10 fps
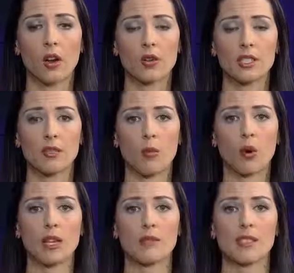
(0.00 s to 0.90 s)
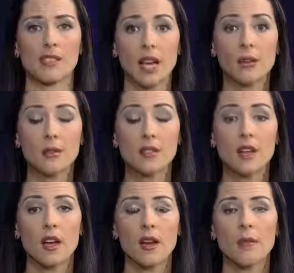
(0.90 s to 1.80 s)
only supporting themselves,
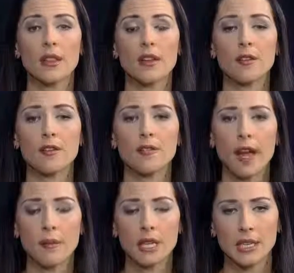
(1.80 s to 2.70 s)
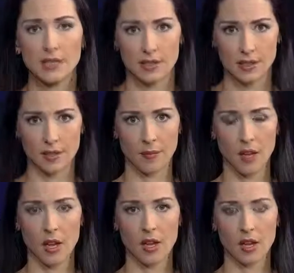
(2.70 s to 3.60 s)
but their families.
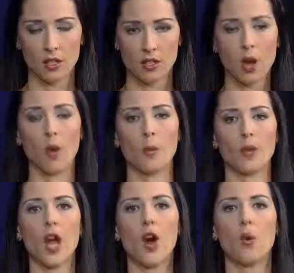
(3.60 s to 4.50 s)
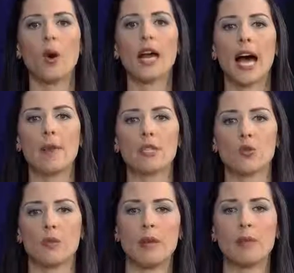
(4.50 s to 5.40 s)
So, what happens
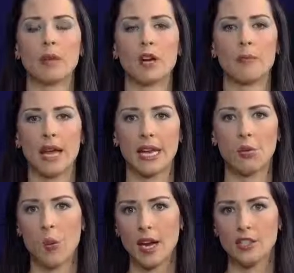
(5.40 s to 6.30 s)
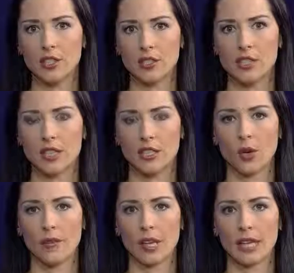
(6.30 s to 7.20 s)
when people are paid wages that
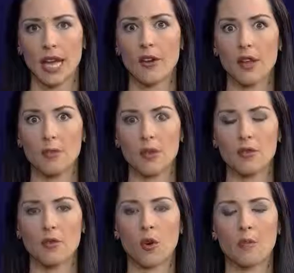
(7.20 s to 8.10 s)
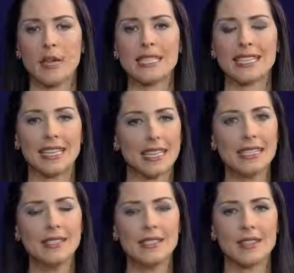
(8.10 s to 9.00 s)
don't even allow them to afford basic
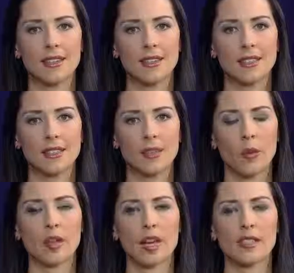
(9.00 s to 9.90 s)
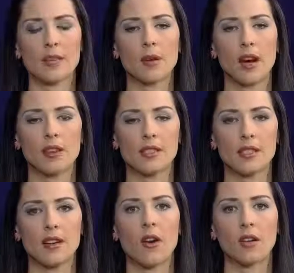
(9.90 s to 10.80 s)
needs? while it ends up
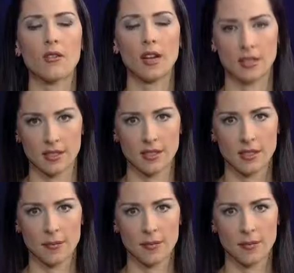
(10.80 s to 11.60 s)
costing all of us.